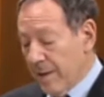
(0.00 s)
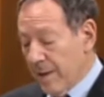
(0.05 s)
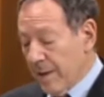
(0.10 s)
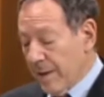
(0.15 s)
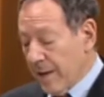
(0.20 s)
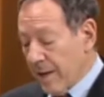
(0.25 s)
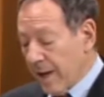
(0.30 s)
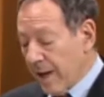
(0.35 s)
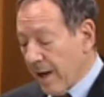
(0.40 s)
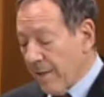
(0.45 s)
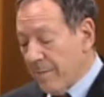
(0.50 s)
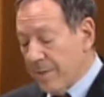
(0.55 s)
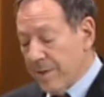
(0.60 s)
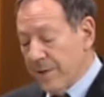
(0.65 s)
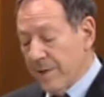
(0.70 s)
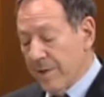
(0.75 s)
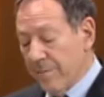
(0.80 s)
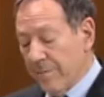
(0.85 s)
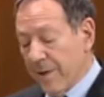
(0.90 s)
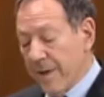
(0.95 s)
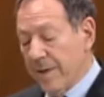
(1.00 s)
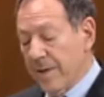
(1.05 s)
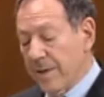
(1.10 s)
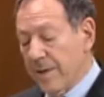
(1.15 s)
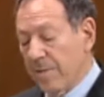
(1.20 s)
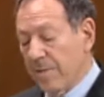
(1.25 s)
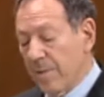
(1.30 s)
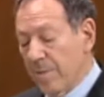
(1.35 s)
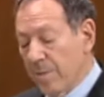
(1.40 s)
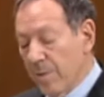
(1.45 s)
The government has defended the
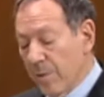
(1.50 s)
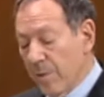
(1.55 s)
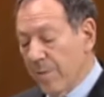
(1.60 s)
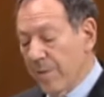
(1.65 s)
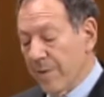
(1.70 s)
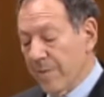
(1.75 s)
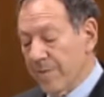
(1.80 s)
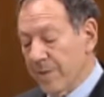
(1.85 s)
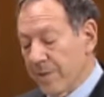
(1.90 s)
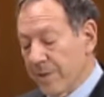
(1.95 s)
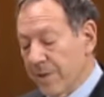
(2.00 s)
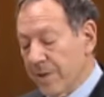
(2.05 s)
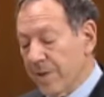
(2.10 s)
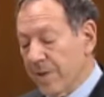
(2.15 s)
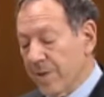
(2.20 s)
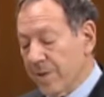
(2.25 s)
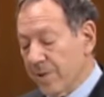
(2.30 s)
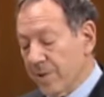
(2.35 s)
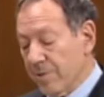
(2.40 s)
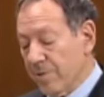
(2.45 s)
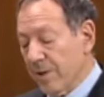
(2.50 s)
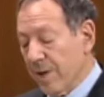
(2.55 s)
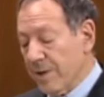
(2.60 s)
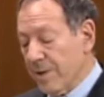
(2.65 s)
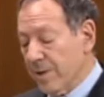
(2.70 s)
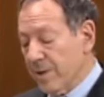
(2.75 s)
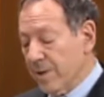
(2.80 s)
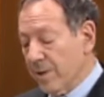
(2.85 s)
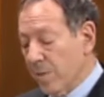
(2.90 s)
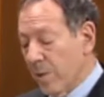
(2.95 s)
removal of judicial
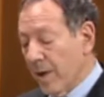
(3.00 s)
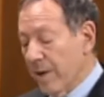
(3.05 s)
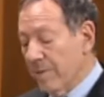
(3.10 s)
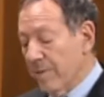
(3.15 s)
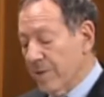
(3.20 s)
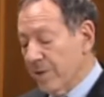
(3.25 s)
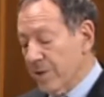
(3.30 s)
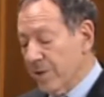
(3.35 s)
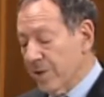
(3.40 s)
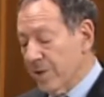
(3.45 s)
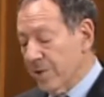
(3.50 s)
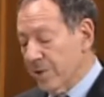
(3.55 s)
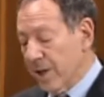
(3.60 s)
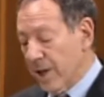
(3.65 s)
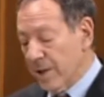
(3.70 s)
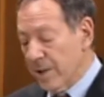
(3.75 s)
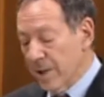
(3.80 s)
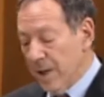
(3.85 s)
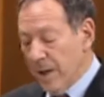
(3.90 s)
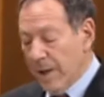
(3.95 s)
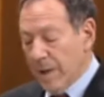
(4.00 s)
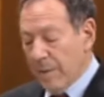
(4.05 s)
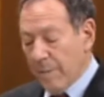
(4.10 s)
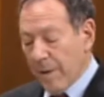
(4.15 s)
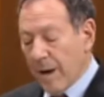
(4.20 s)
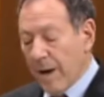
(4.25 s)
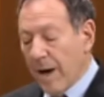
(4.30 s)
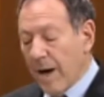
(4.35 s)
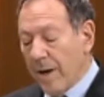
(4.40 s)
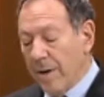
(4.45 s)
discretion to waive the surcharge by
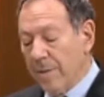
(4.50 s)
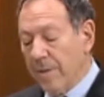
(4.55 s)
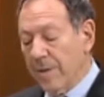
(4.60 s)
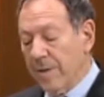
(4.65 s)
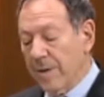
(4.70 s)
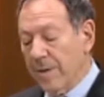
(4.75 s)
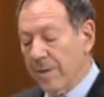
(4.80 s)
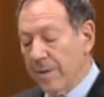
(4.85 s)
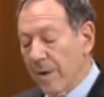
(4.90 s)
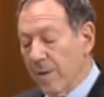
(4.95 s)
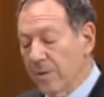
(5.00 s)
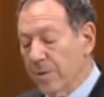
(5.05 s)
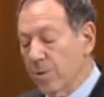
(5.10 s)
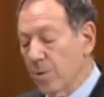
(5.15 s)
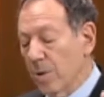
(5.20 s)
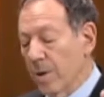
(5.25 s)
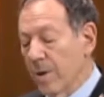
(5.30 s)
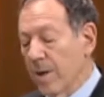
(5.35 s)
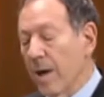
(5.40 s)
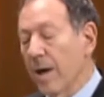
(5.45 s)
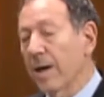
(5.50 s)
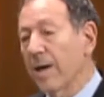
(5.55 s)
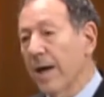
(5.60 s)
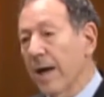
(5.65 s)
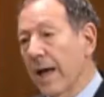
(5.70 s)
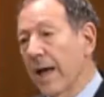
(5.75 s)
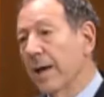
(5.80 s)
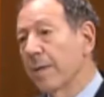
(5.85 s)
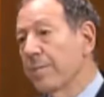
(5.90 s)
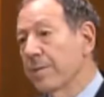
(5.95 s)
arguing that those who are not
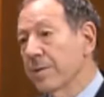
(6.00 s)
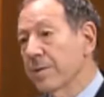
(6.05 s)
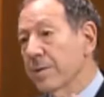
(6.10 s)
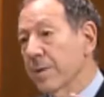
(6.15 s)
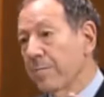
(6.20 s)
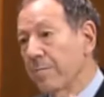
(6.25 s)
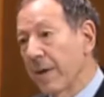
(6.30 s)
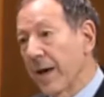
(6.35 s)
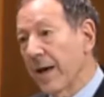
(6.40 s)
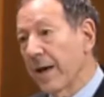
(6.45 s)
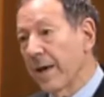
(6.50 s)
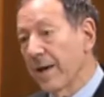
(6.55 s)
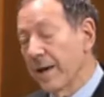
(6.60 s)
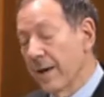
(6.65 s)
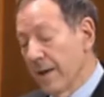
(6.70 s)
able to pay